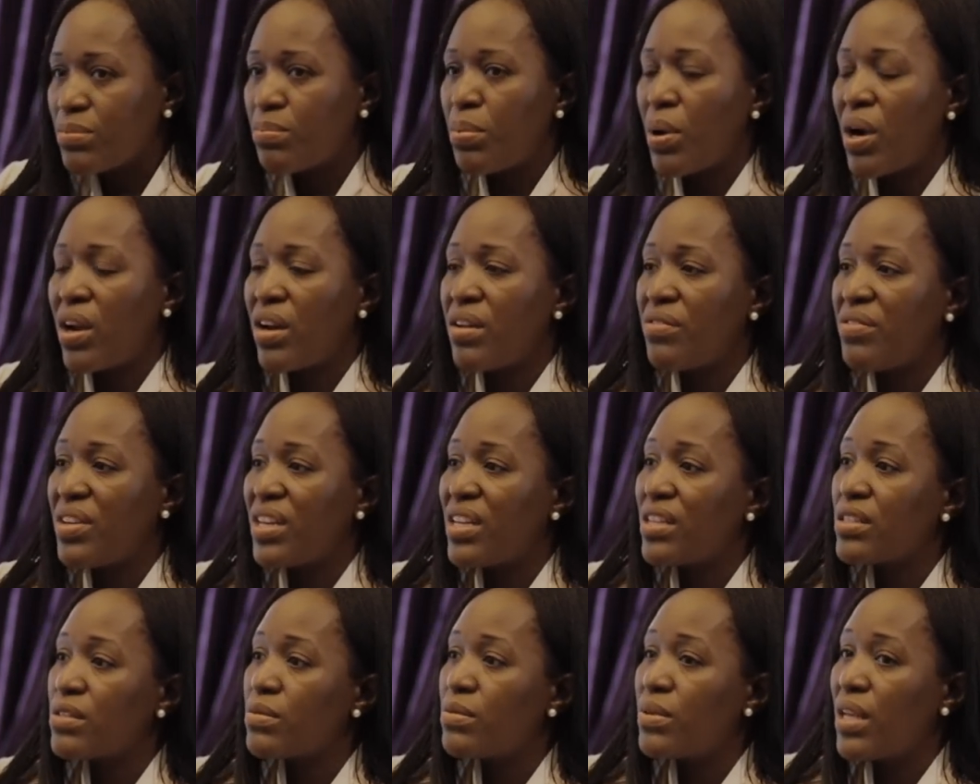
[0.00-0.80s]
Part of it
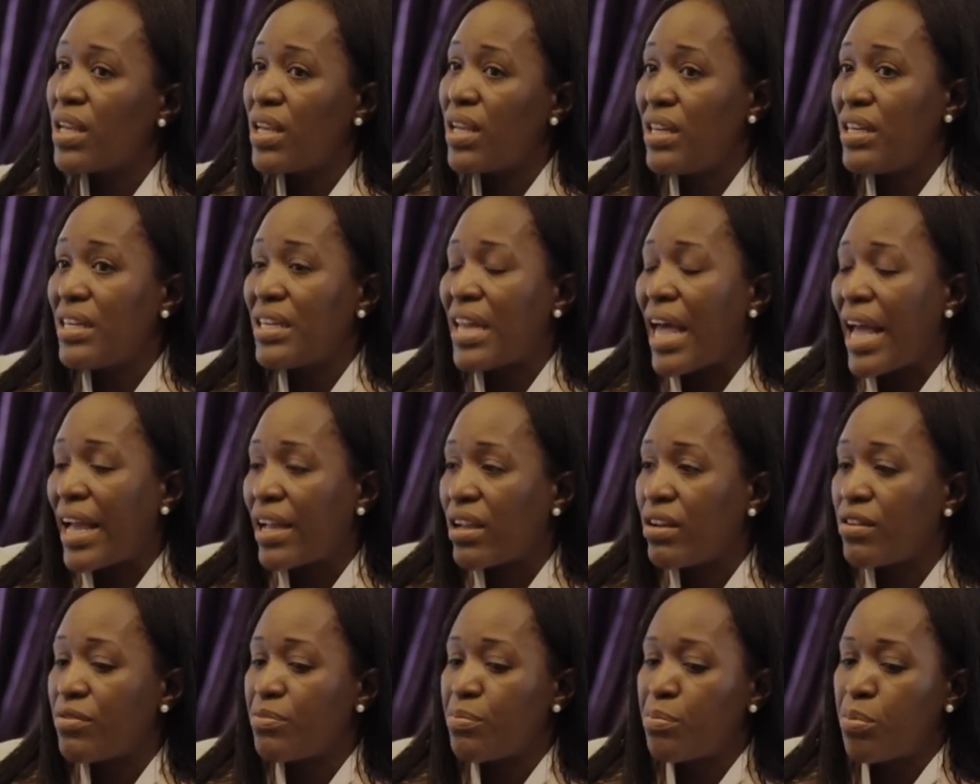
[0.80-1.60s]
is a
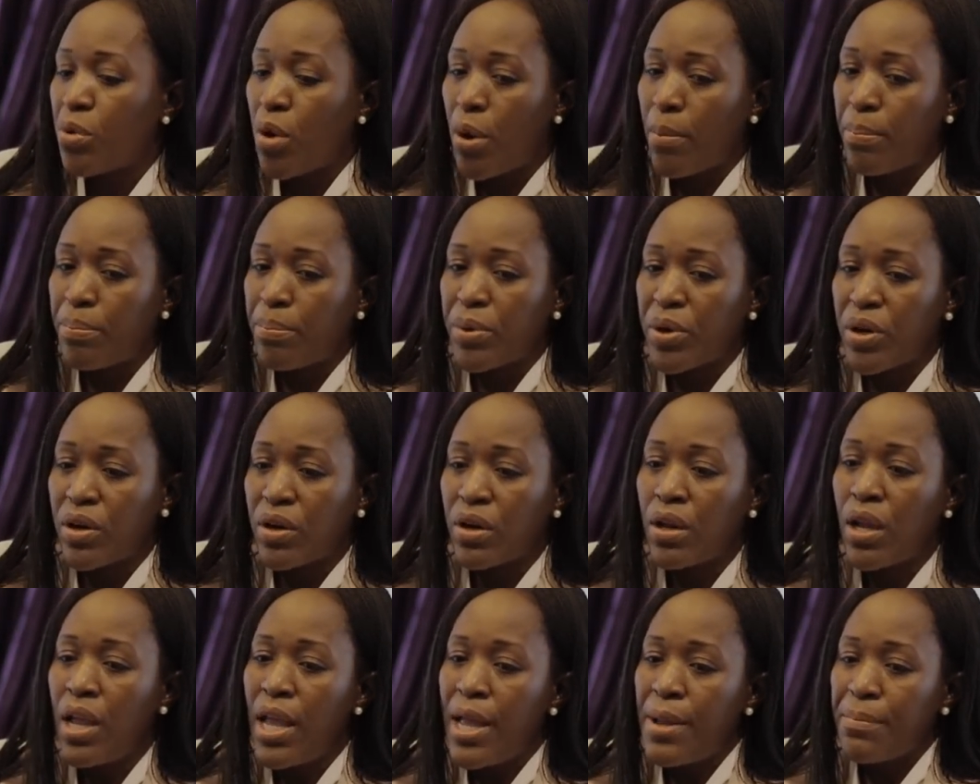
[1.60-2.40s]
lack of
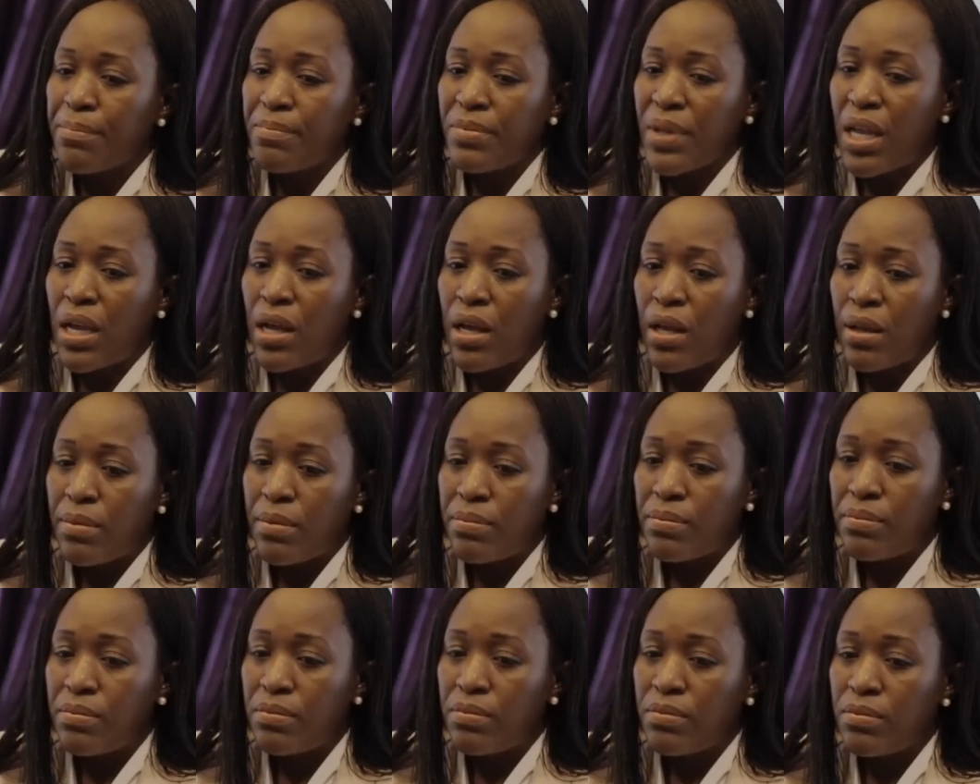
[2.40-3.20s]
proper
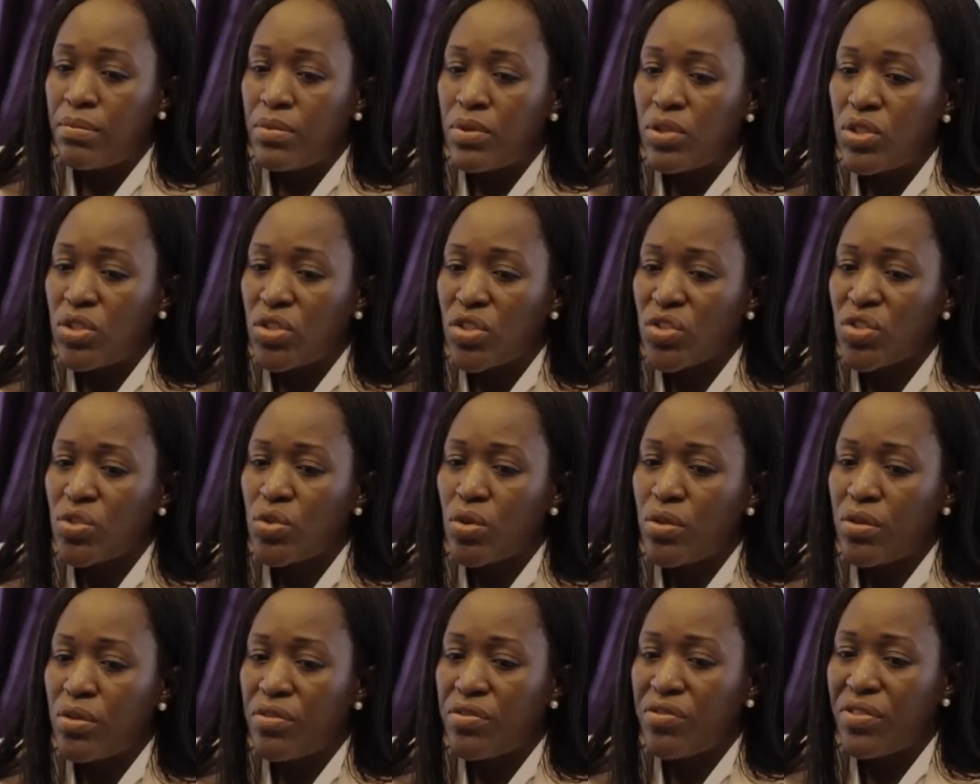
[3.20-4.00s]
um, just
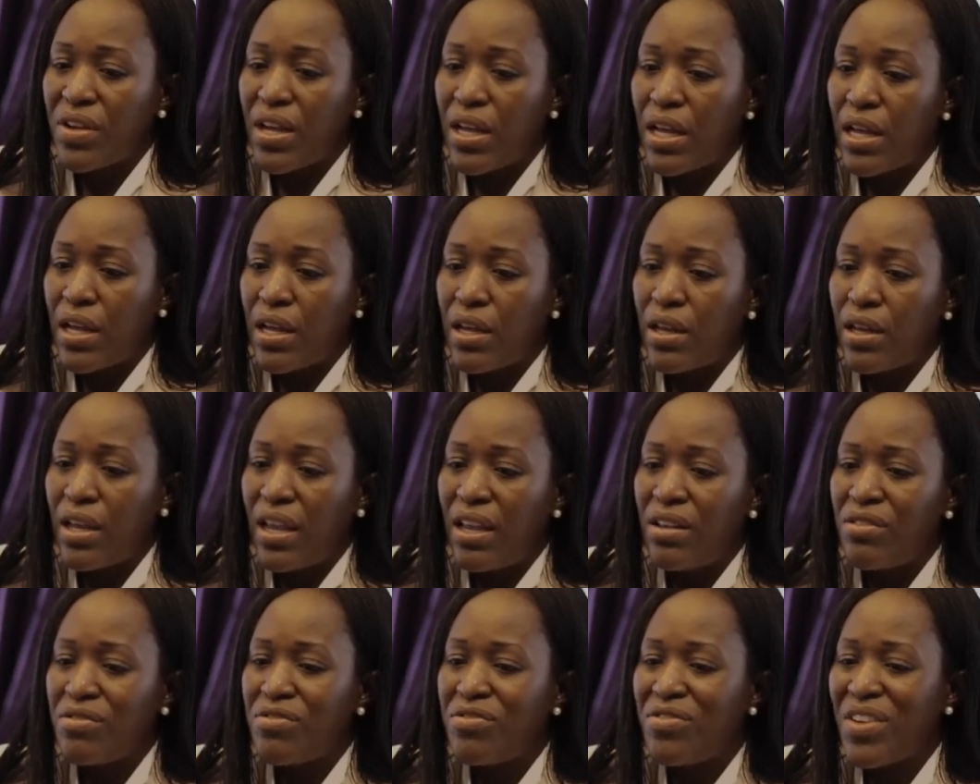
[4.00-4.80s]
sort of uh,
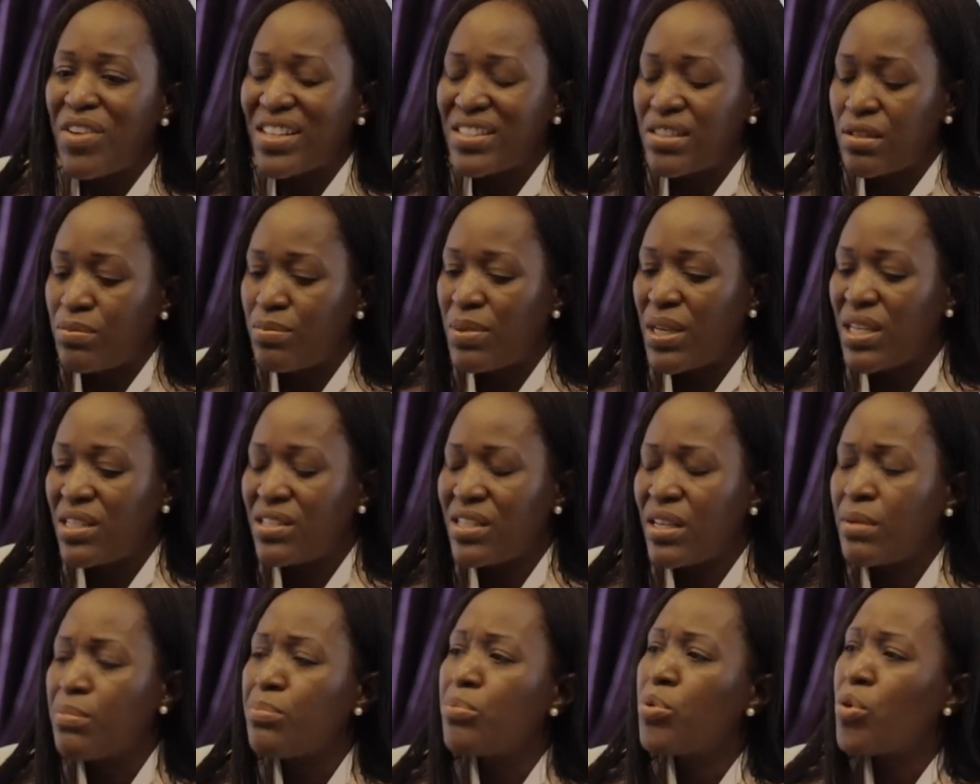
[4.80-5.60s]

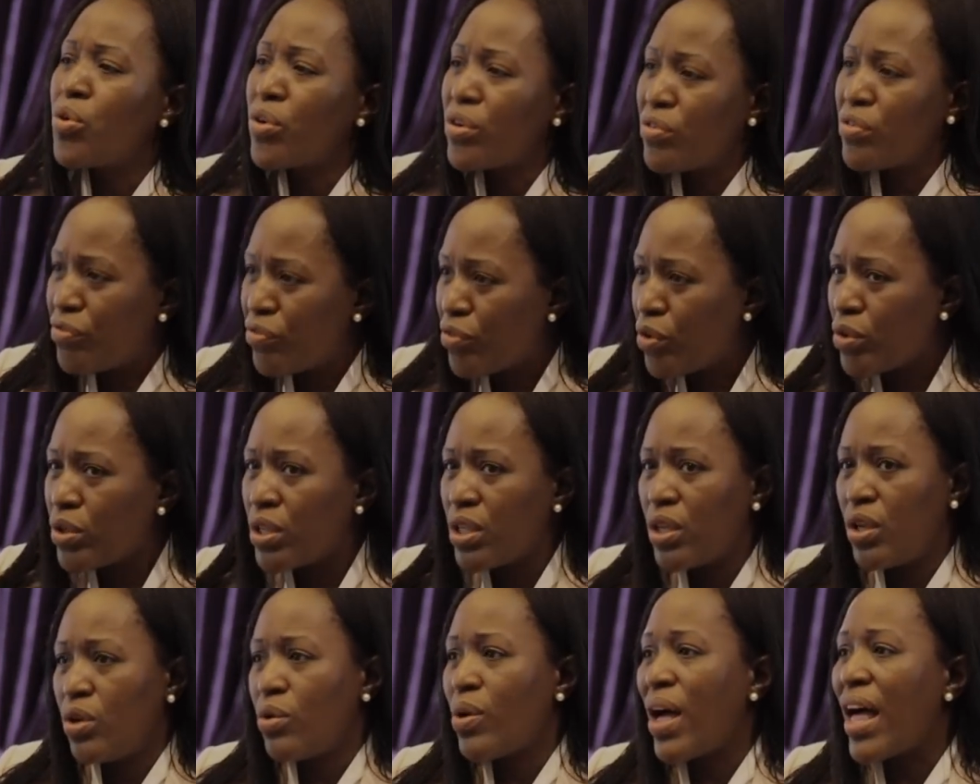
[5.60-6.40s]
investment and
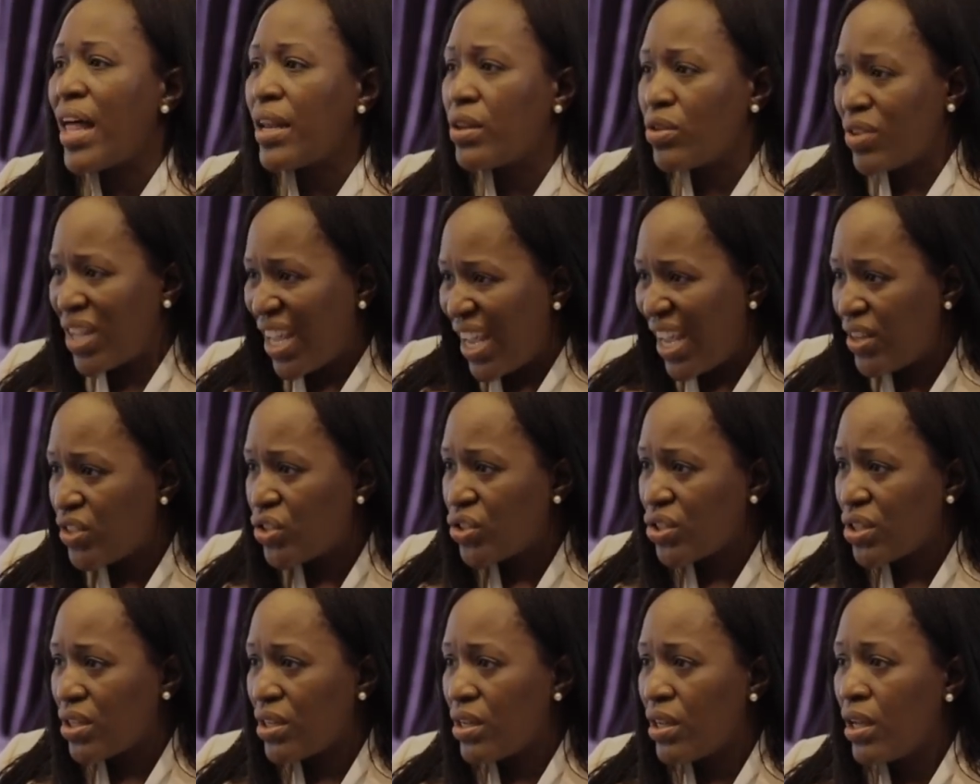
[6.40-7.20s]
portfolio
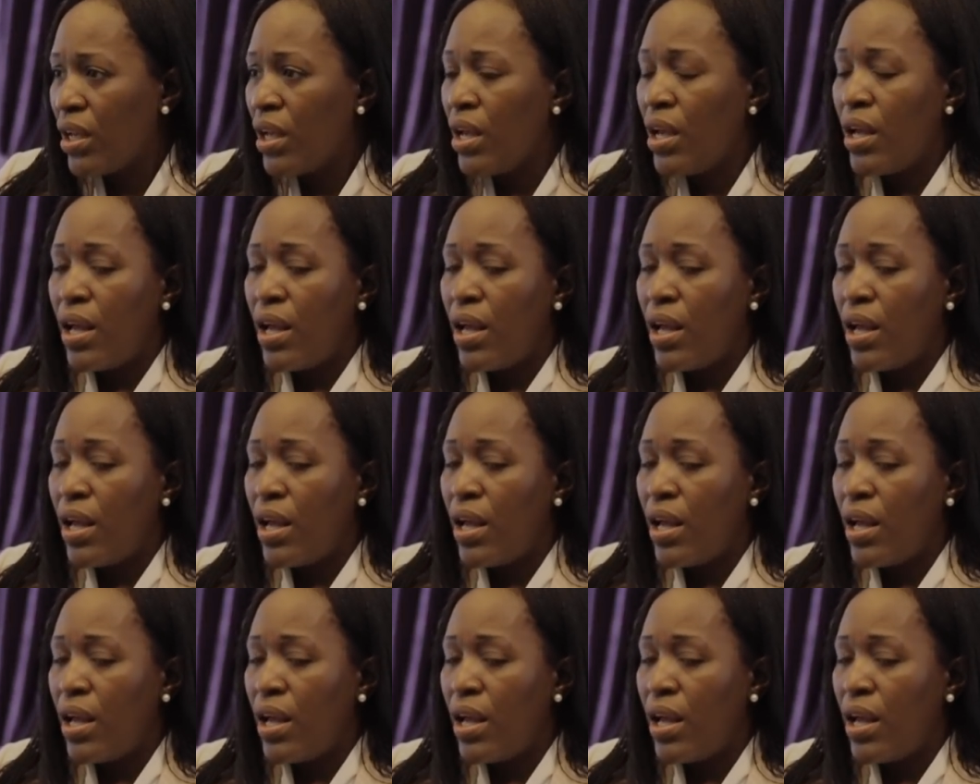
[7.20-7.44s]
allocation.